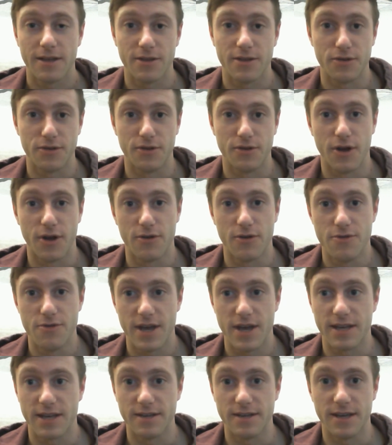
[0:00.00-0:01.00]
You know,
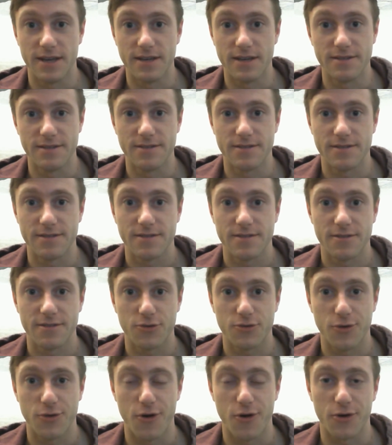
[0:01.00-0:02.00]
he's
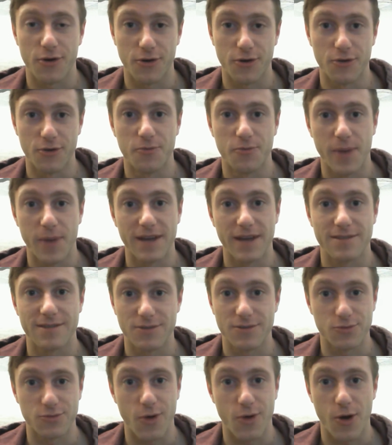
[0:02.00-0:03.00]
got a good base
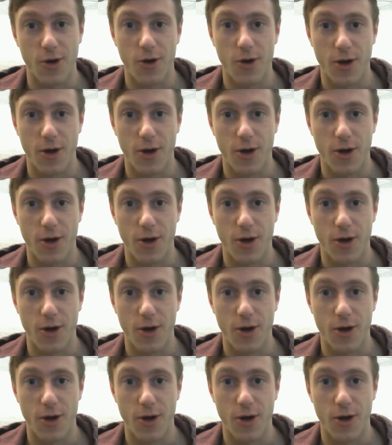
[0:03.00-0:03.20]
as well.